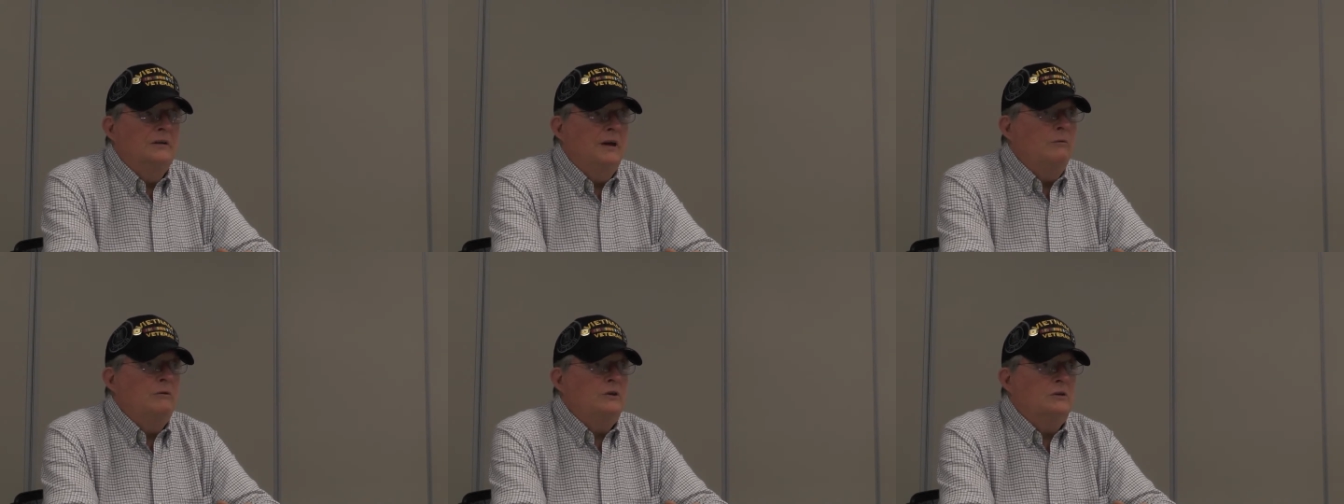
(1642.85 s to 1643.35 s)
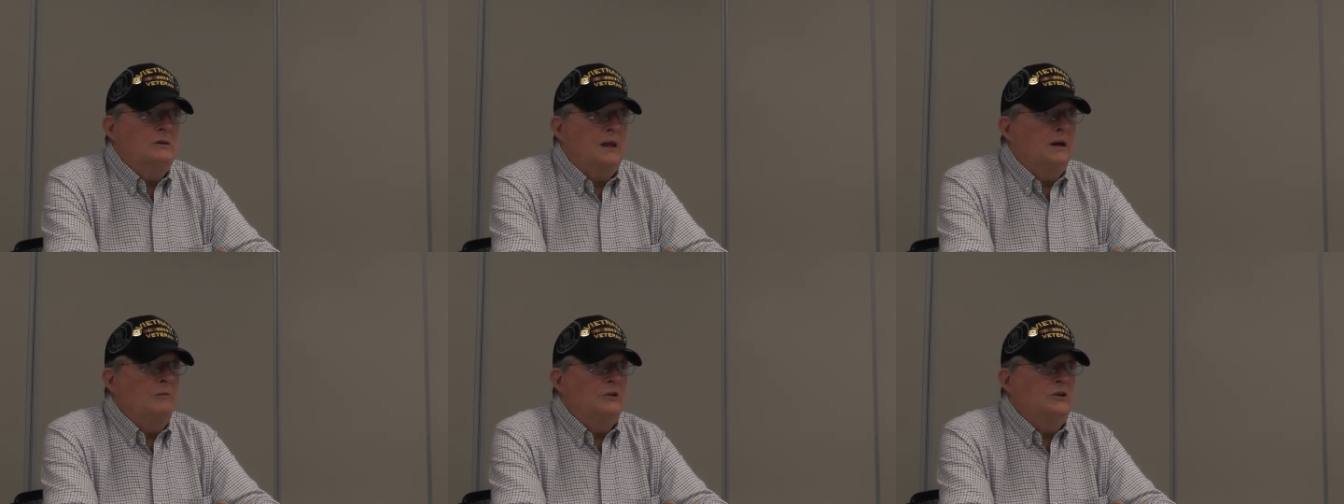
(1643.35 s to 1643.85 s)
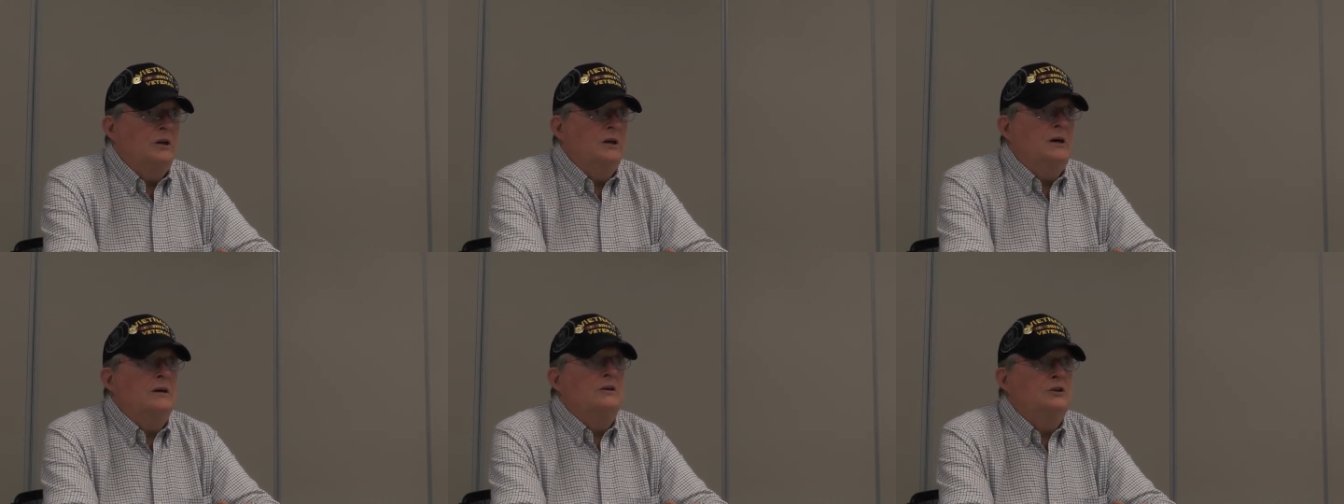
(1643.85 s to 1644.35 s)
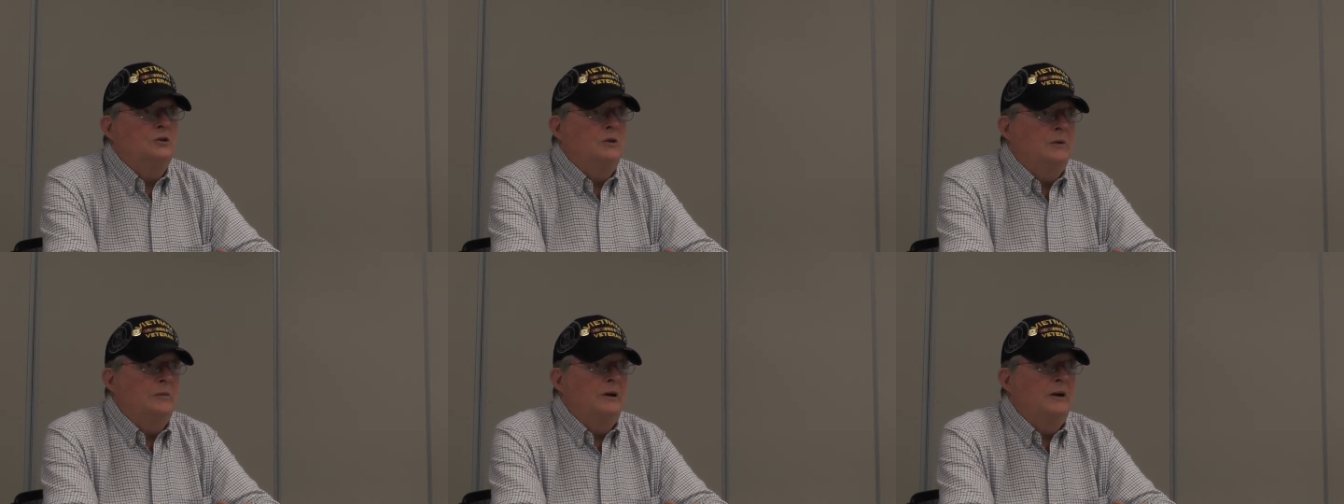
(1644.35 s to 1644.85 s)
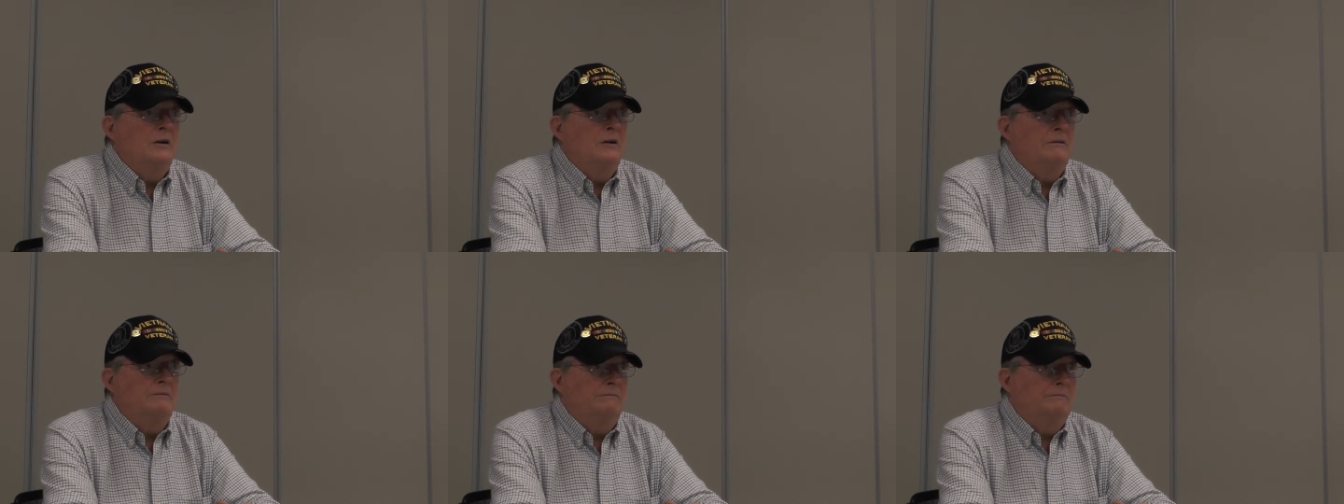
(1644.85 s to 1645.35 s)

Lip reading: they would just take a machine gun and shoot up in the air, and